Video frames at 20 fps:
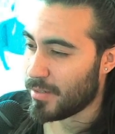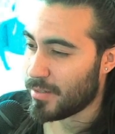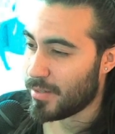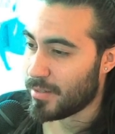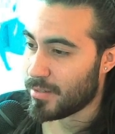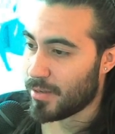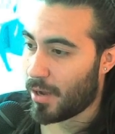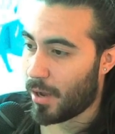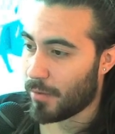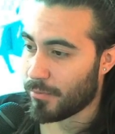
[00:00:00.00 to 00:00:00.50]

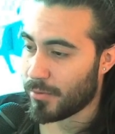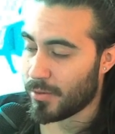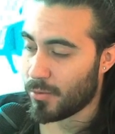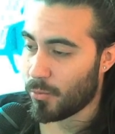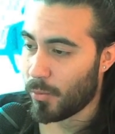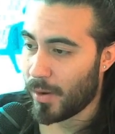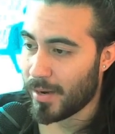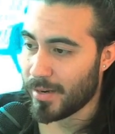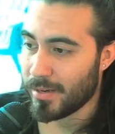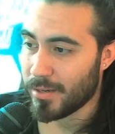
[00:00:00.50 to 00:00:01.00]
is often
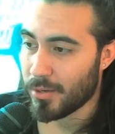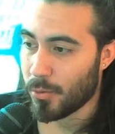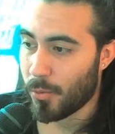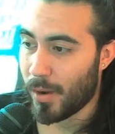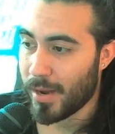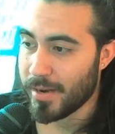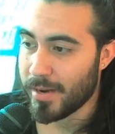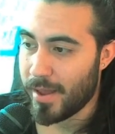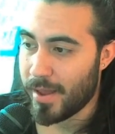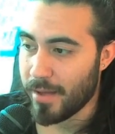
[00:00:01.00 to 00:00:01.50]
weighted
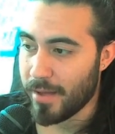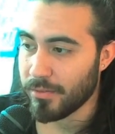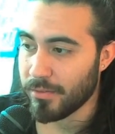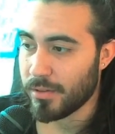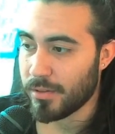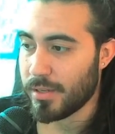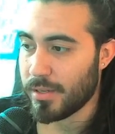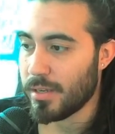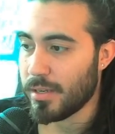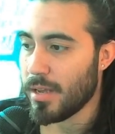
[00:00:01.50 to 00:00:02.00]
quite
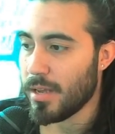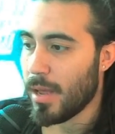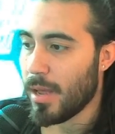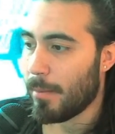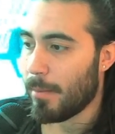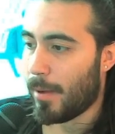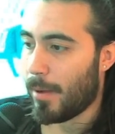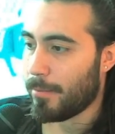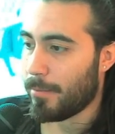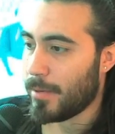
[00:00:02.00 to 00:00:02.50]
heavily
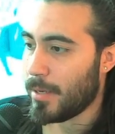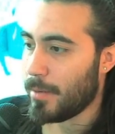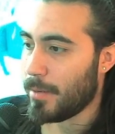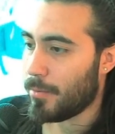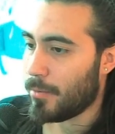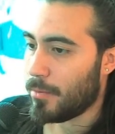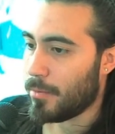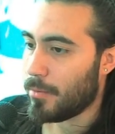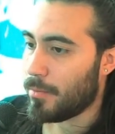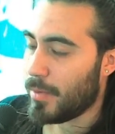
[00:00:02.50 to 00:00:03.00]
by
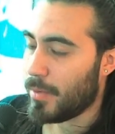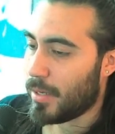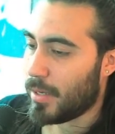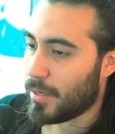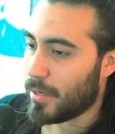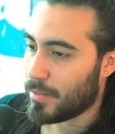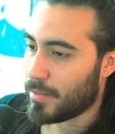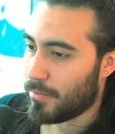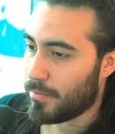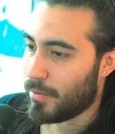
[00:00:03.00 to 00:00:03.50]
people
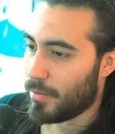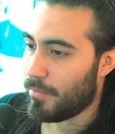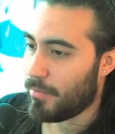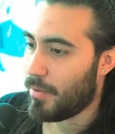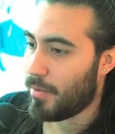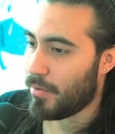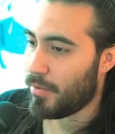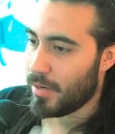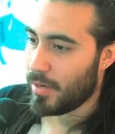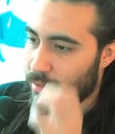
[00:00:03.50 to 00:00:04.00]
because of the
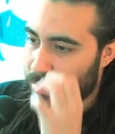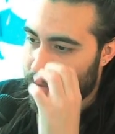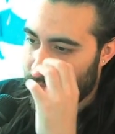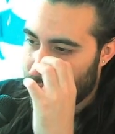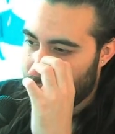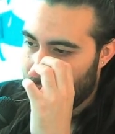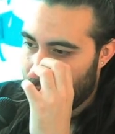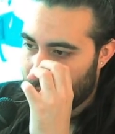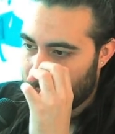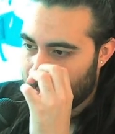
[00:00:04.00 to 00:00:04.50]
vividness
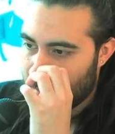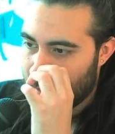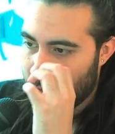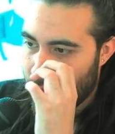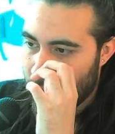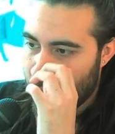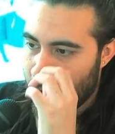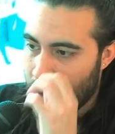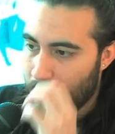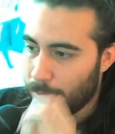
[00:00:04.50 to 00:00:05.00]
effect.
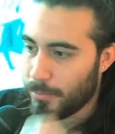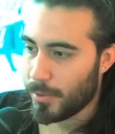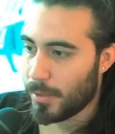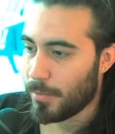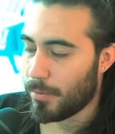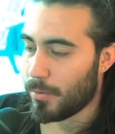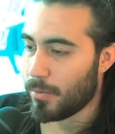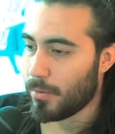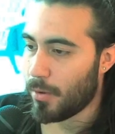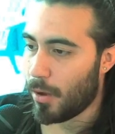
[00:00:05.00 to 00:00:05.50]

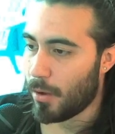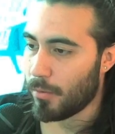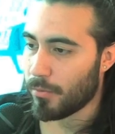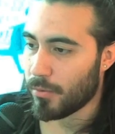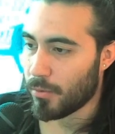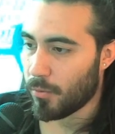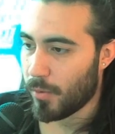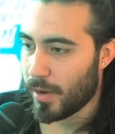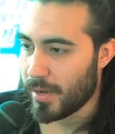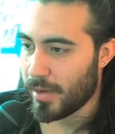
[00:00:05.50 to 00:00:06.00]
People
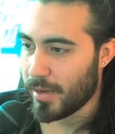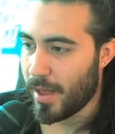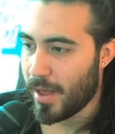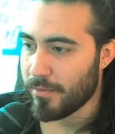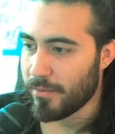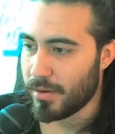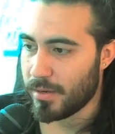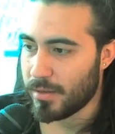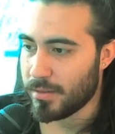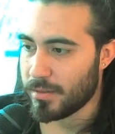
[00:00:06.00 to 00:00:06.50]
overweigh
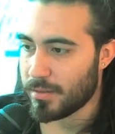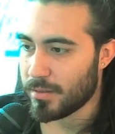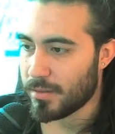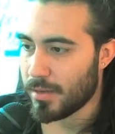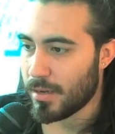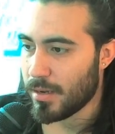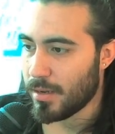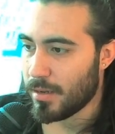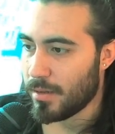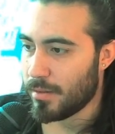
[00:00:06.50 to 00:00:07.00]
evidence
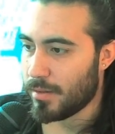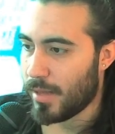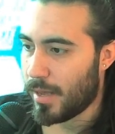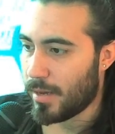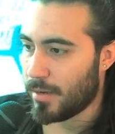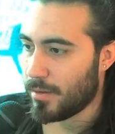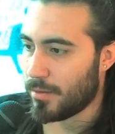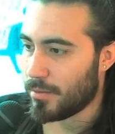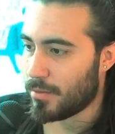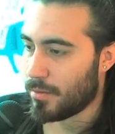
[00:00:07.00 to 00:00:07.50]

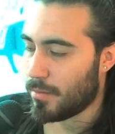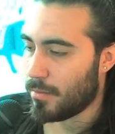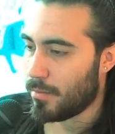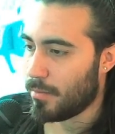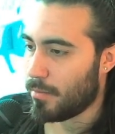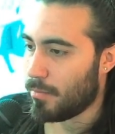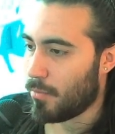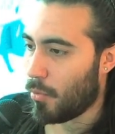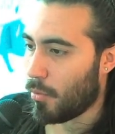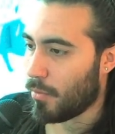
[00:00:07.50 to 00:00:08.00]
that is
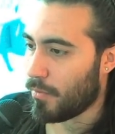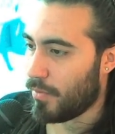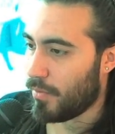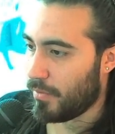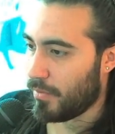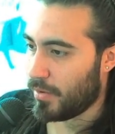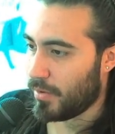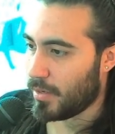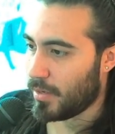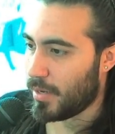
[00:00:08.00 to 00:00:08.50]
more
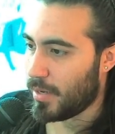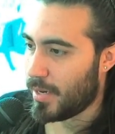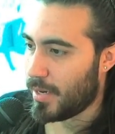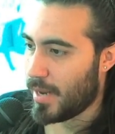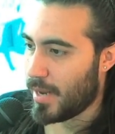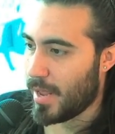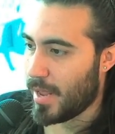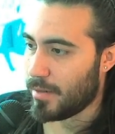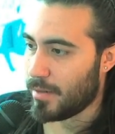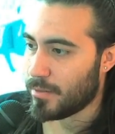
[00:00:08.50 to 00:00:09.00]
vivid and
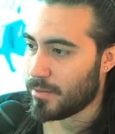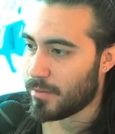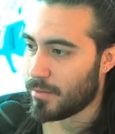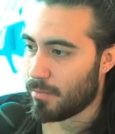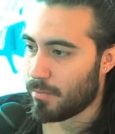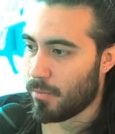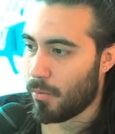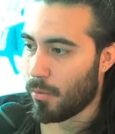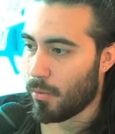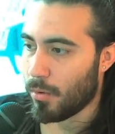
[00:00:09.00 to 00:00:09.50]
hence
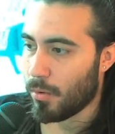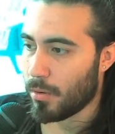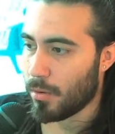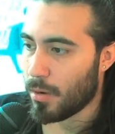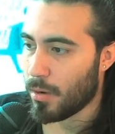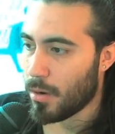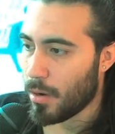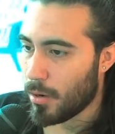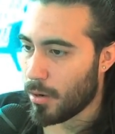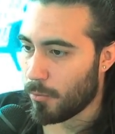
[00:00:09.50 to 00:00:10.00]

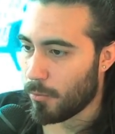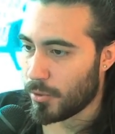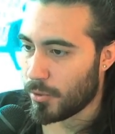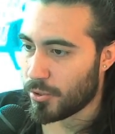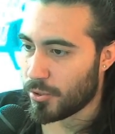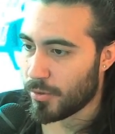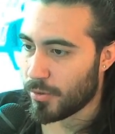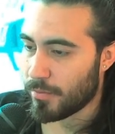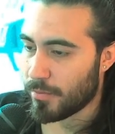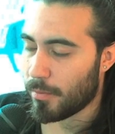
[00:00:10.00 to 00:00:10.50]
more
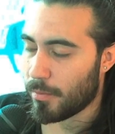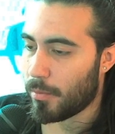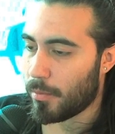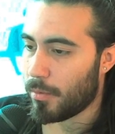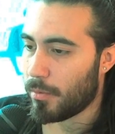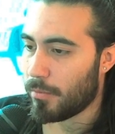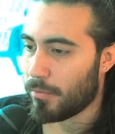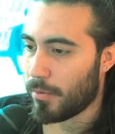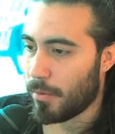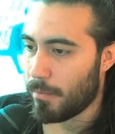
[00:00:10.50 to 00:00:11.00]

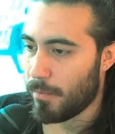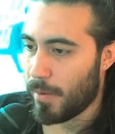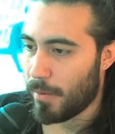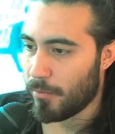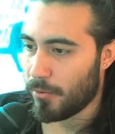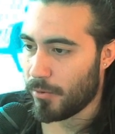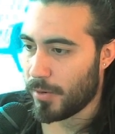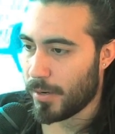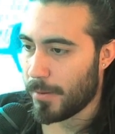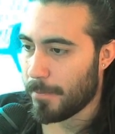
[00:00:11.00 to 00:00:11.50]
retrievable from
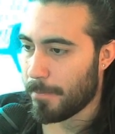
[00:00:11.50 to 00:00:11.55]
memory.